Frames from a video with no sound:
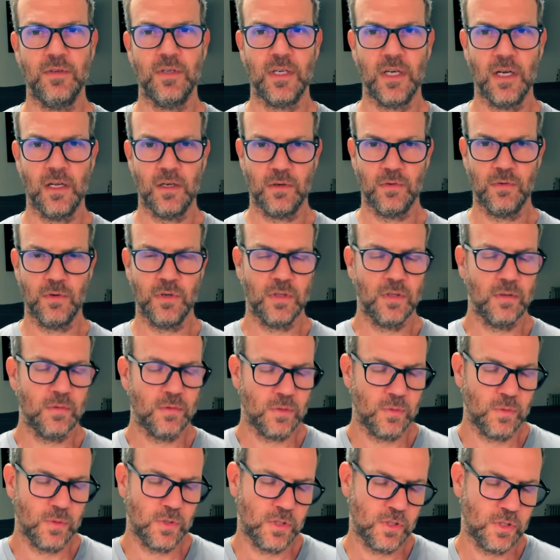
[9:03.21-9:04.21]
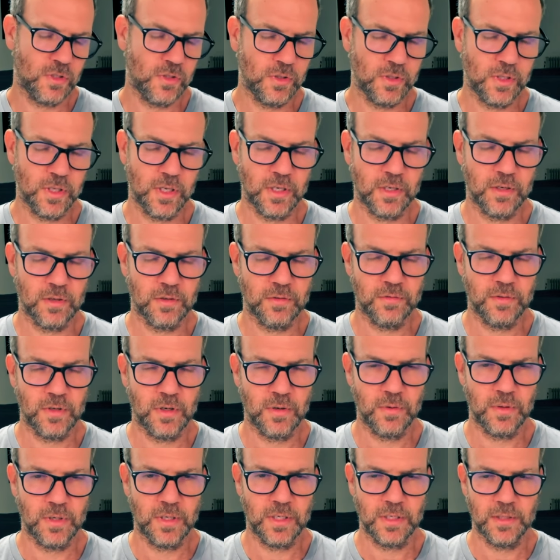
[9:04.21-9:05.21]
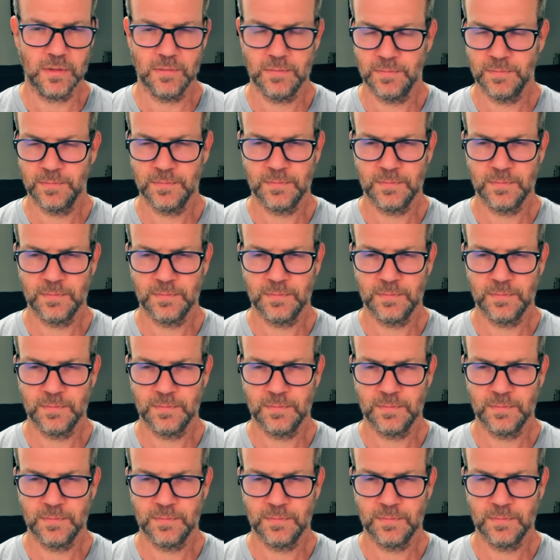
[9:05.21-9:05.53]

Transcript: algorithms, which today are very